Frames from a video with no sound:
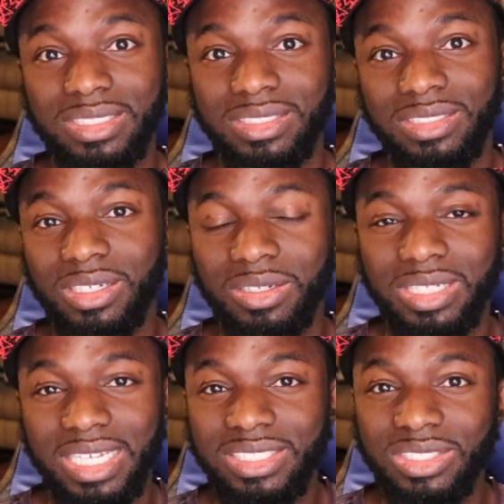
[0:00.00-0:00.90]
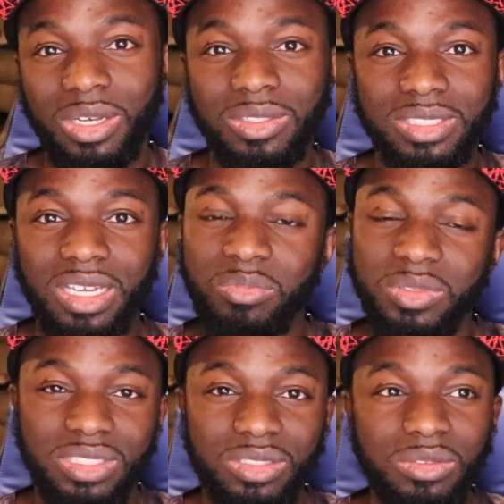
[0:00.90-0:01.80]
You know, like he shows up,
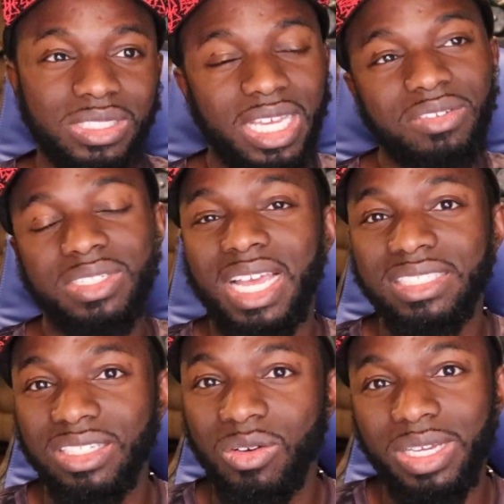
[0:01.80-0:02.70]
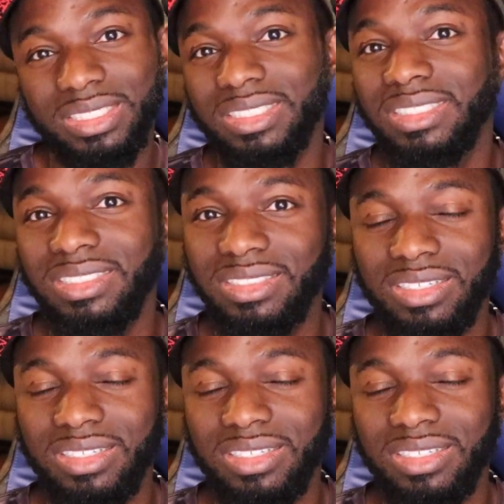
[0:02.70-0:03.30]
and as soon as Avery asks a question, he